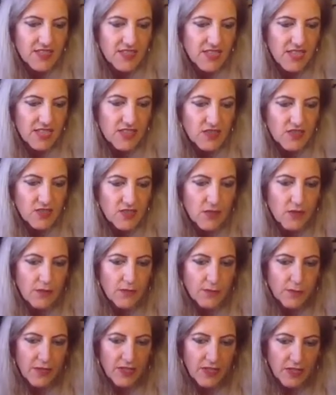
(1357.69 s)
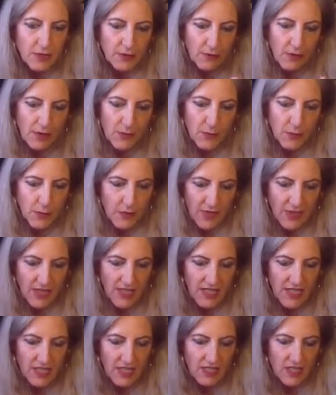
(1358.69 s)
sense of when you open
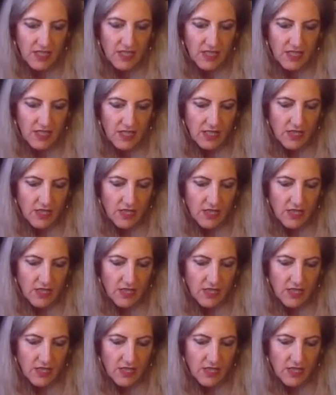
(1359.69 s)
it,